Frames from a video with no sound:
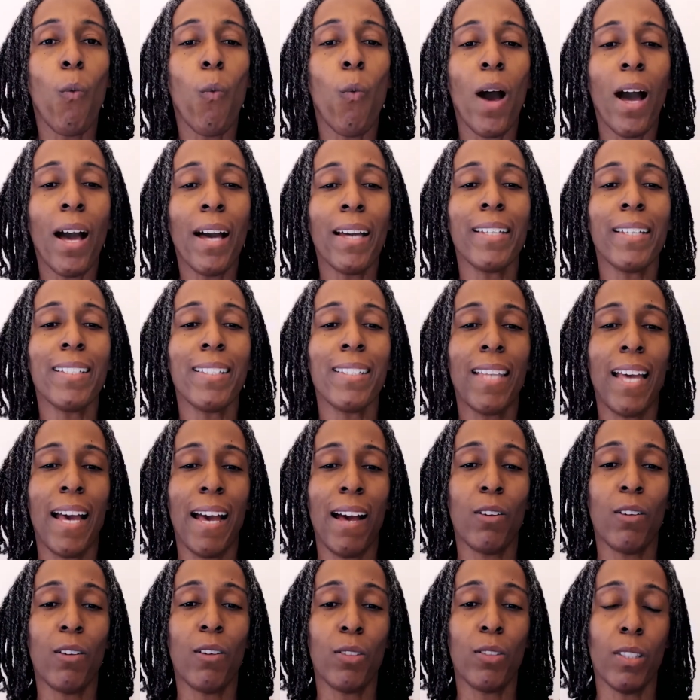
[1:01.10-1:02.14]
Why is
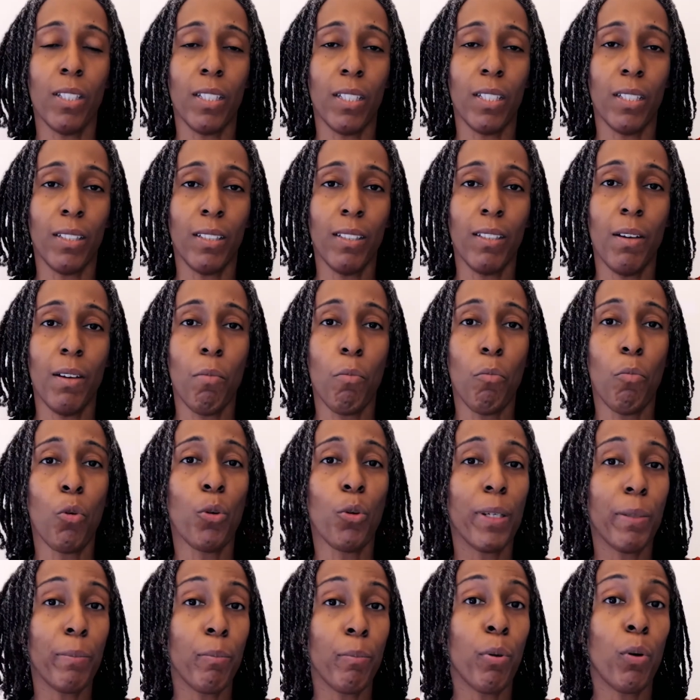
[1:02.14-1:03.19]
housing, more